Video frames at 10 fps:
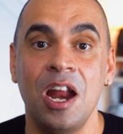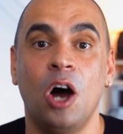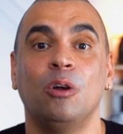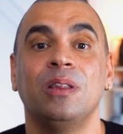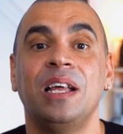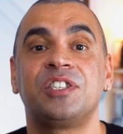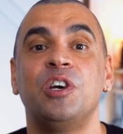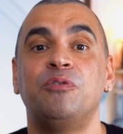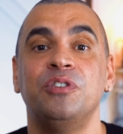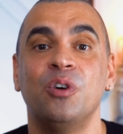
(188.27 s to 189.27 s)
Now, let's
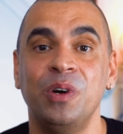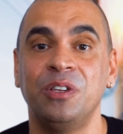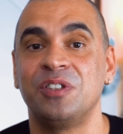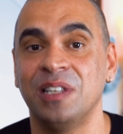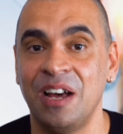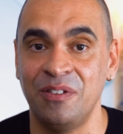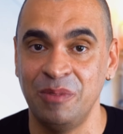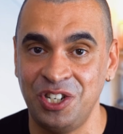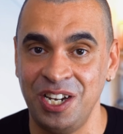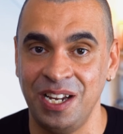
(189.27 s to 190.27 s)
go to the Windows 11
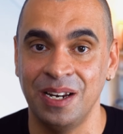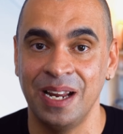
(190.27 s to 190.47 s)
machine